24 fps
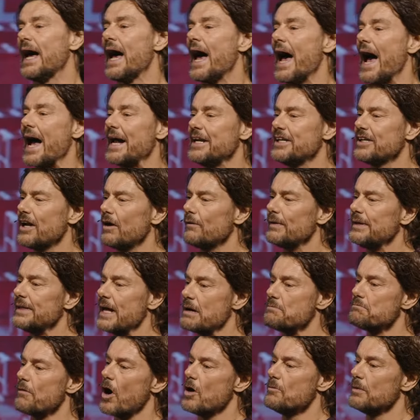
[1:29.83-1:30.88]
And, and you know, in
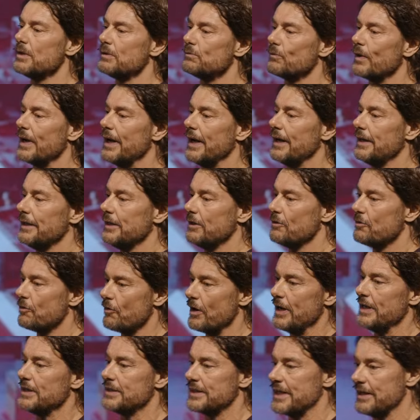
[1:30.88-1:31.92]
that moment where your
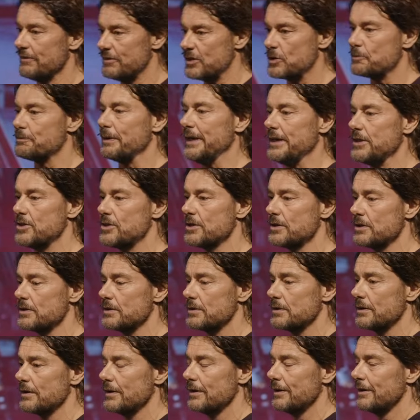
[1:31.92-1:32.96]
friends give
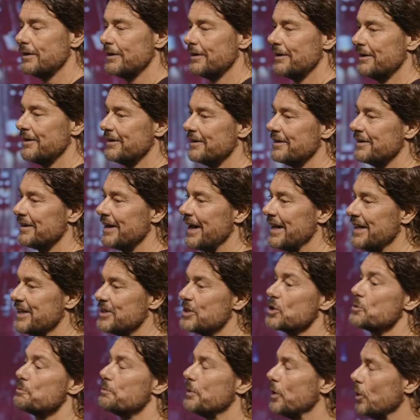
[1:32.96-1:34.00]
speeches and
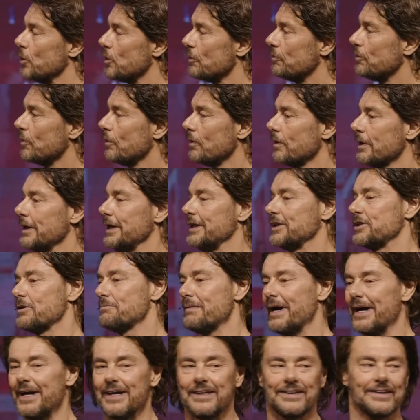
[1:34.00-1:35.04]
it's just beautiful and it's
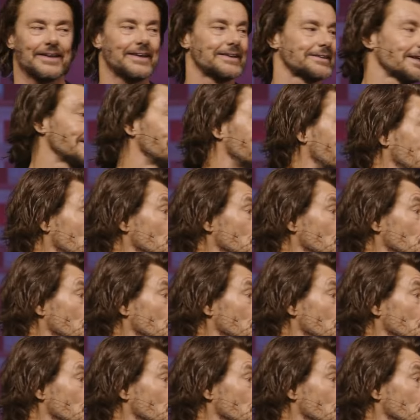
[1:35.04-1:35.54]
amazing, it's a